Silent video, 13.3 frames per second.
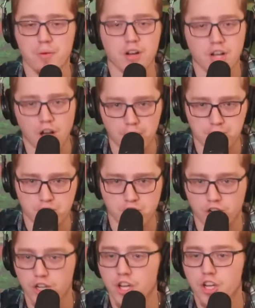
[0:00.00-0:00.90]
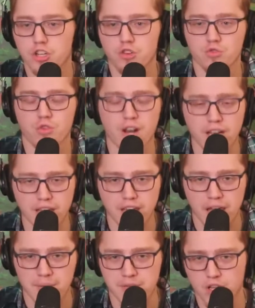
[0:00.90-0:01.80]
Kupp's hurt. Your running
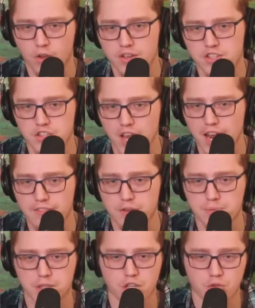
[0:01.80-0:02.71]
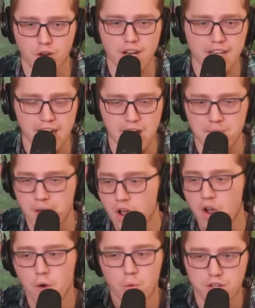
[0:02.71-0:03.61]
game is the only savior, but your running game
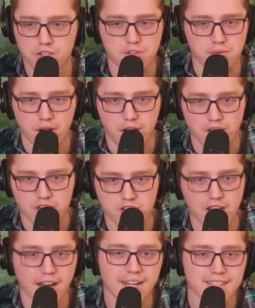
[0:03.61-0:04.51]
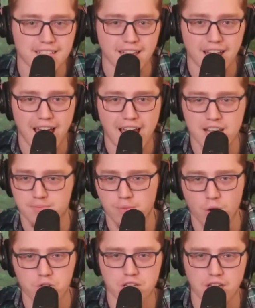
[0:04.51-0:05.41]
was second to last
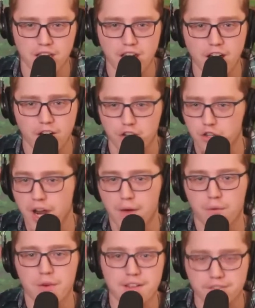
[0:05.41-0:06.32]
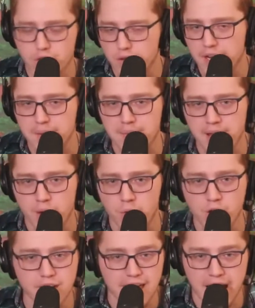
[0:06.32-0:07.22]
most of the year. You got rid of your running back
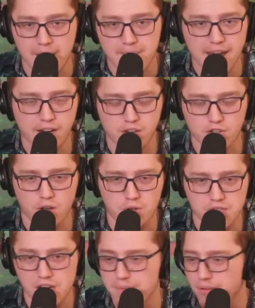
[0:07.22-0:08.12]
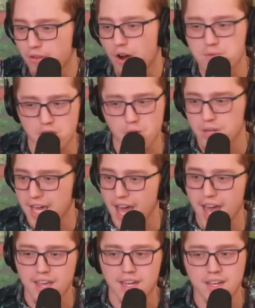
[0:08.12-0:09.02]
one. Cam Akers goes in and performs
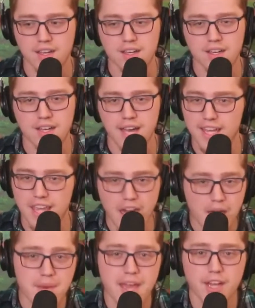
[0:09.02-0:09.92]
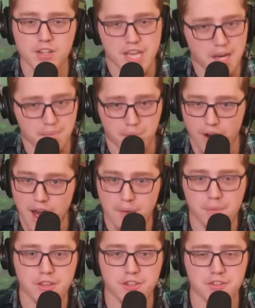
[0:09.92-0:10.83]
okay. And Cam Akers had a
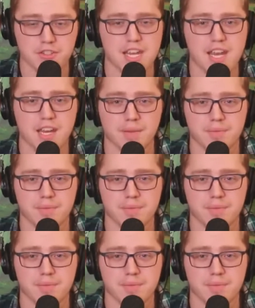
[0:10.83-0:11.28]
problem with your team.